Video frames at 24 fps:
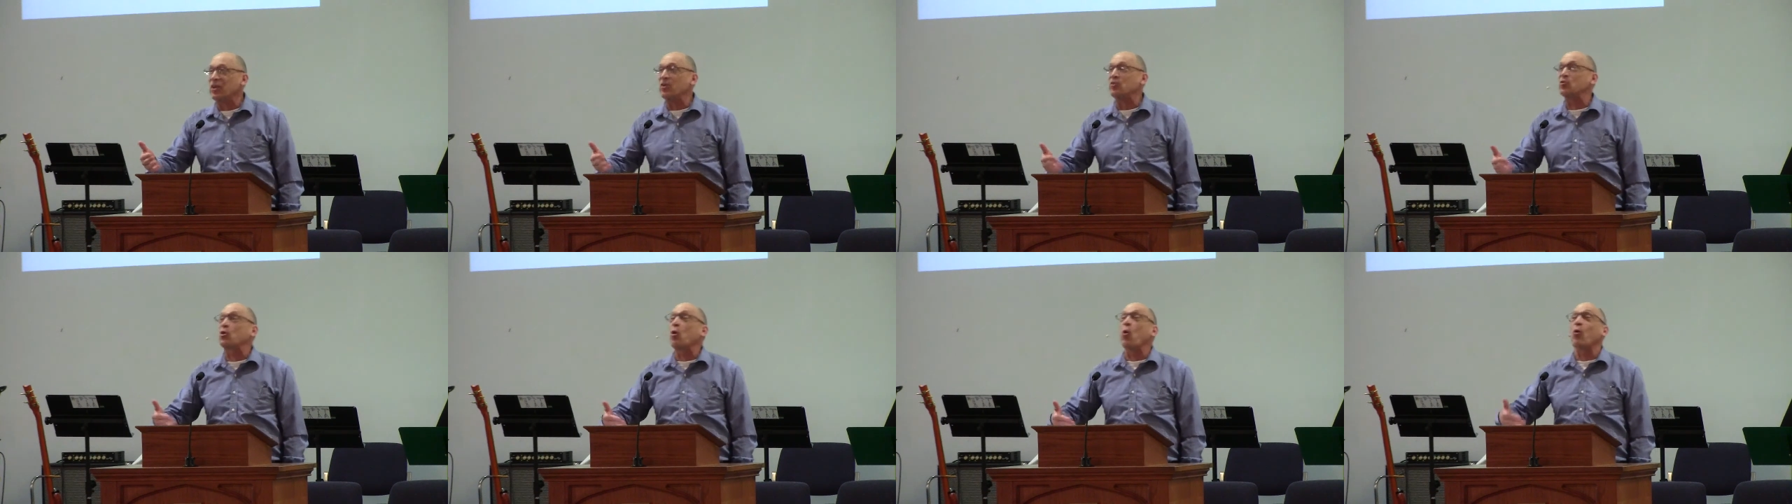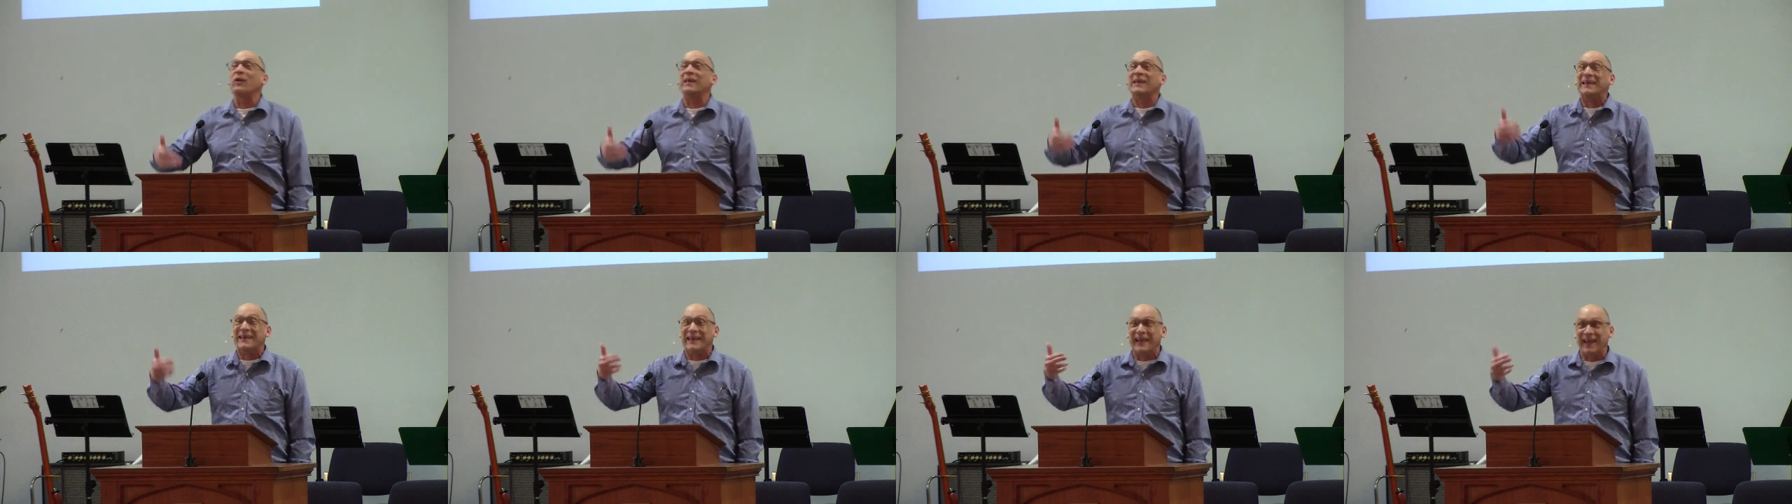Did you go
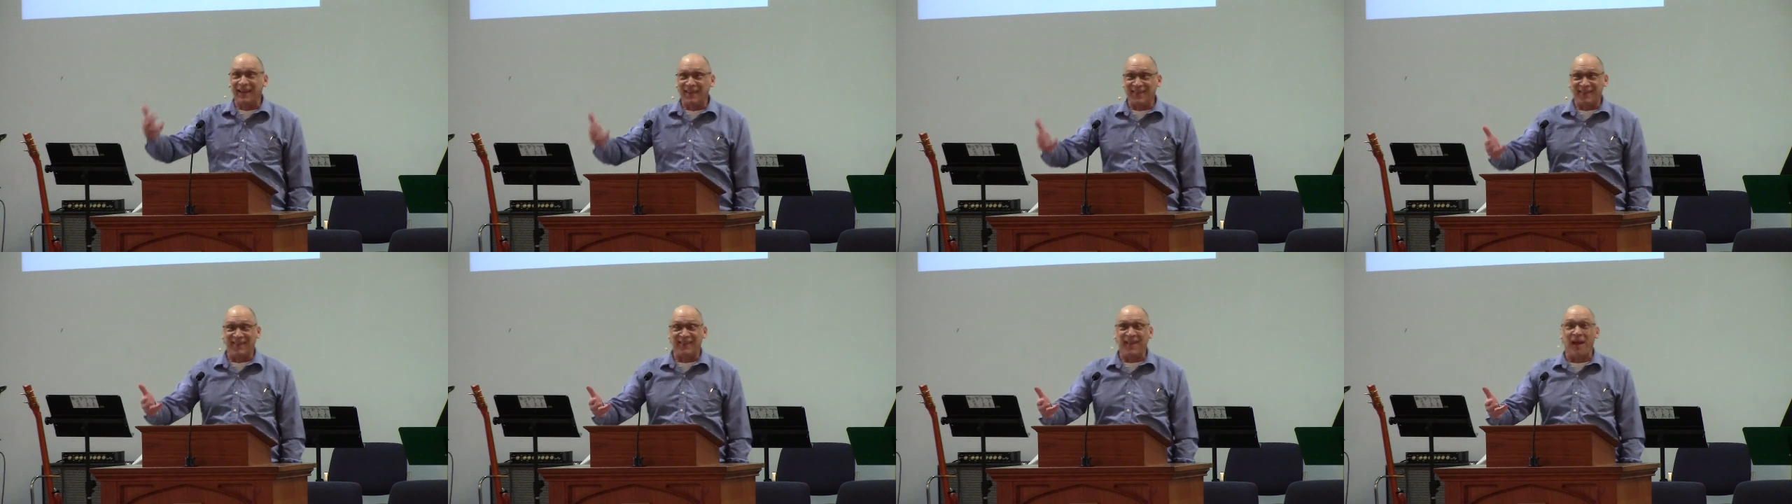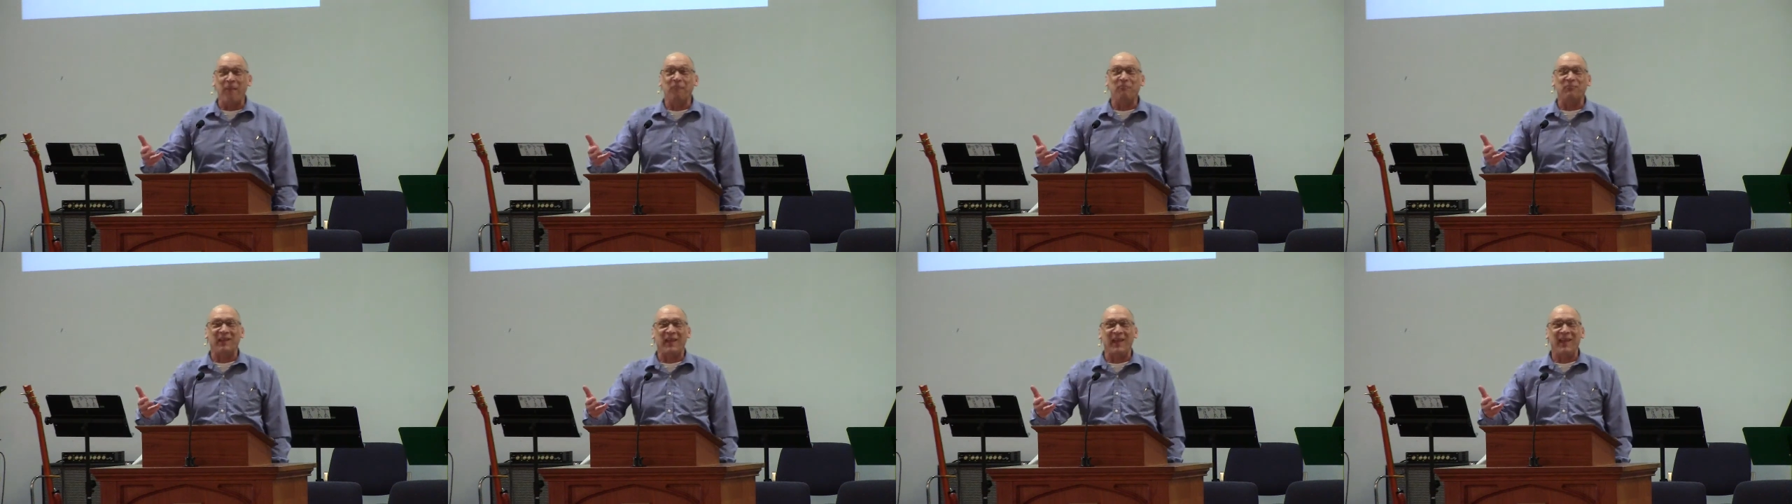to get
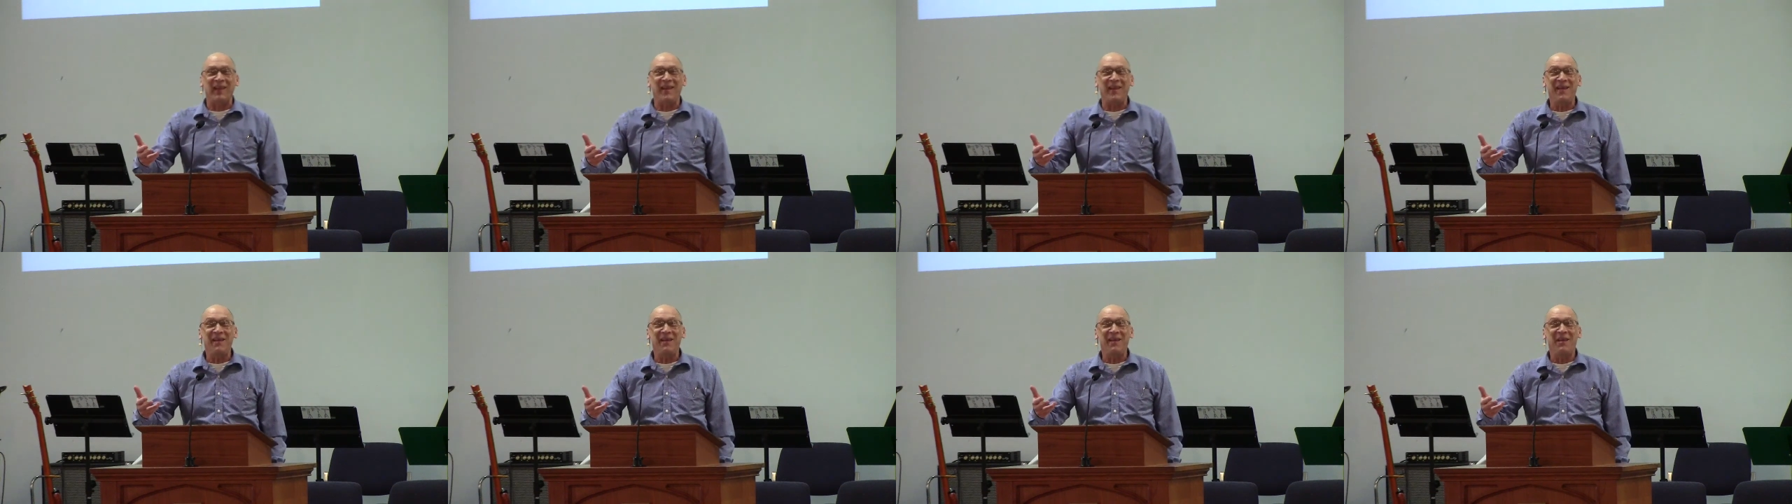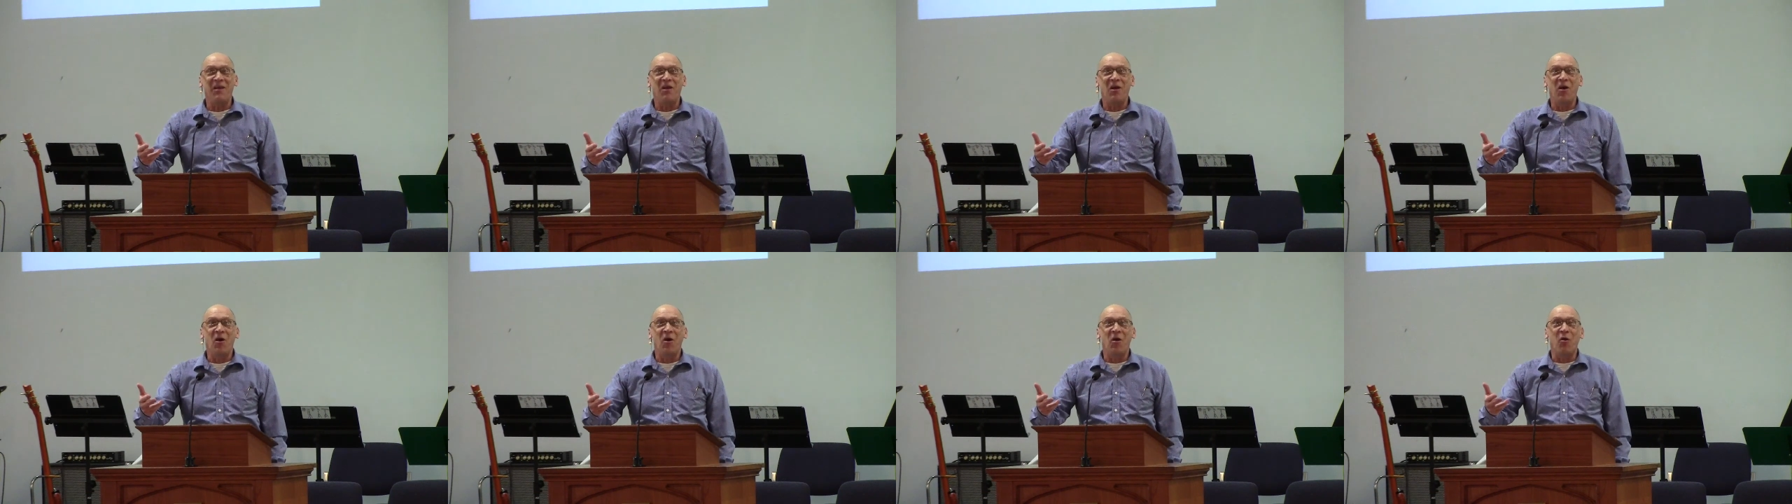
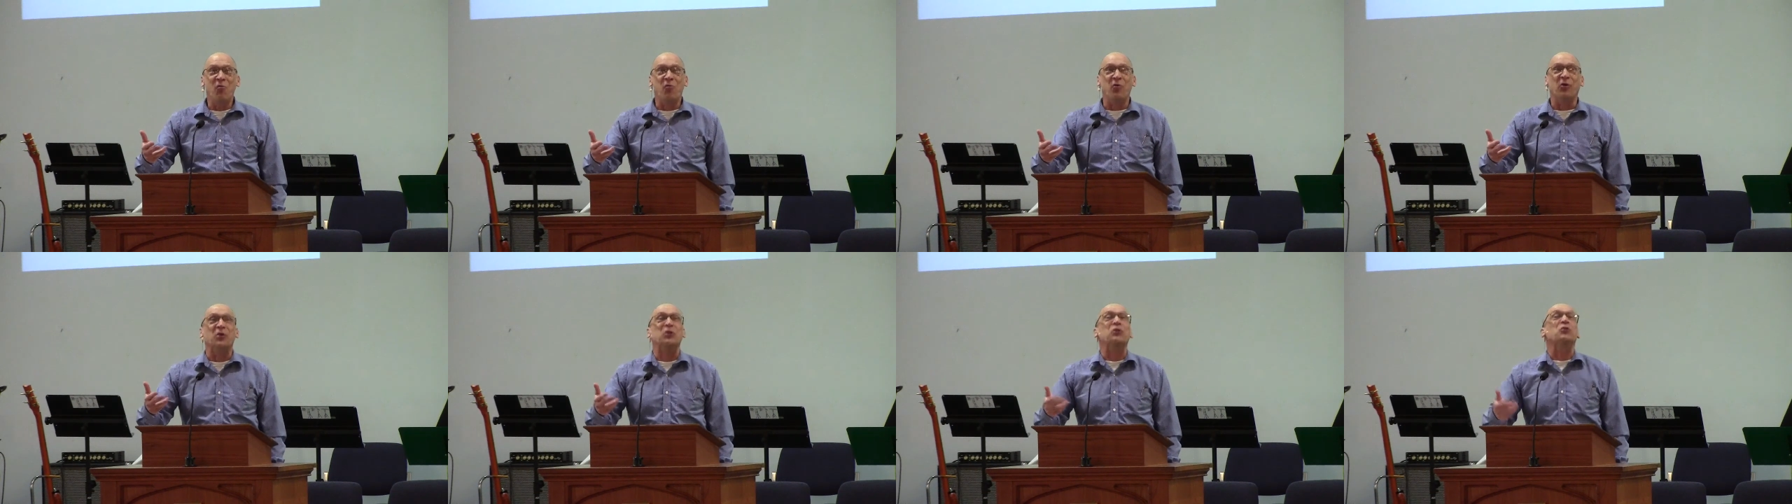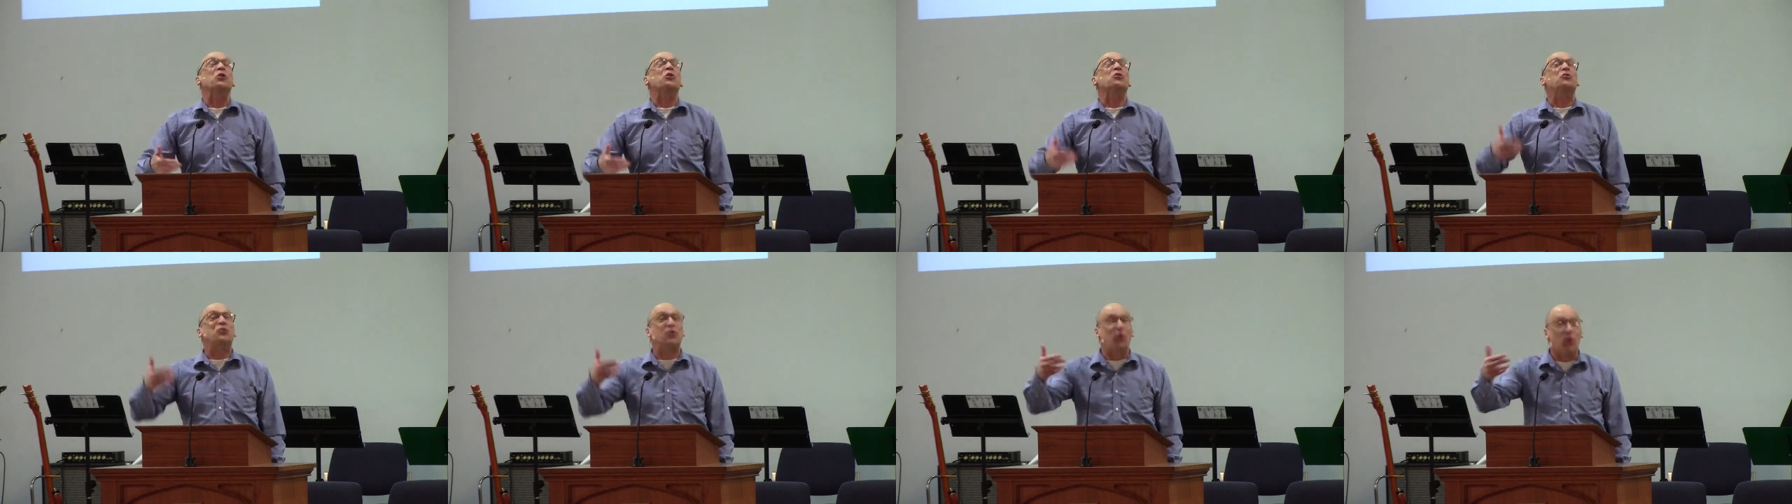something? Were you
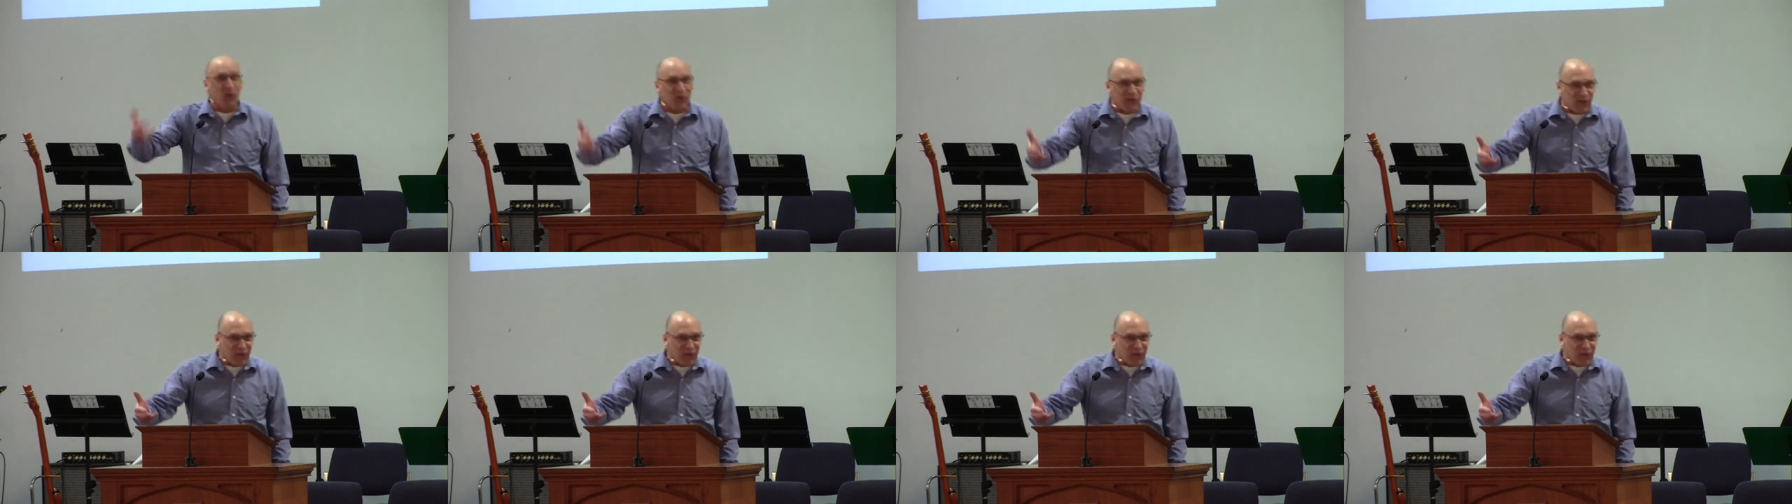to do